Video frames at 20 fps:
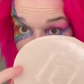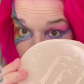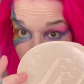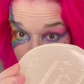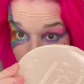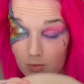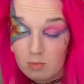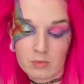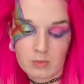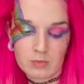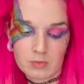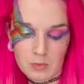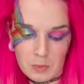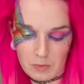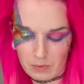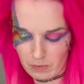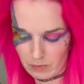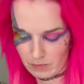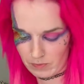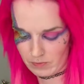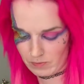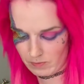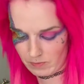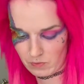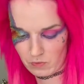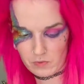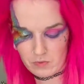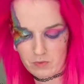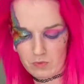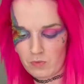Next I'm jumping into the
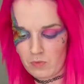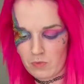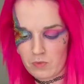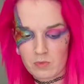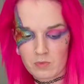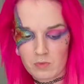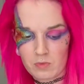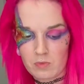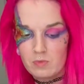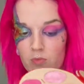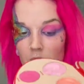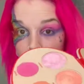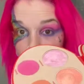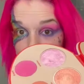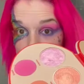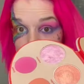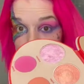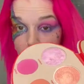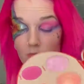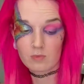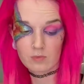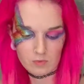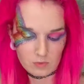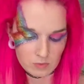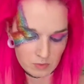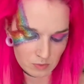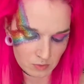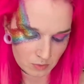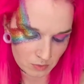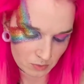KVD Fetish
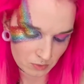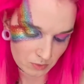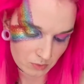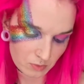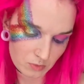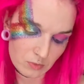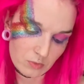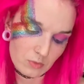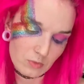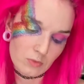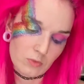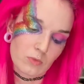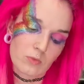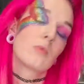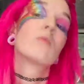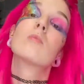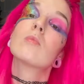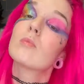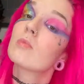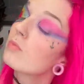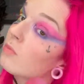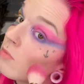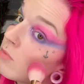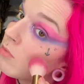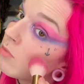Blush and Highlighter palette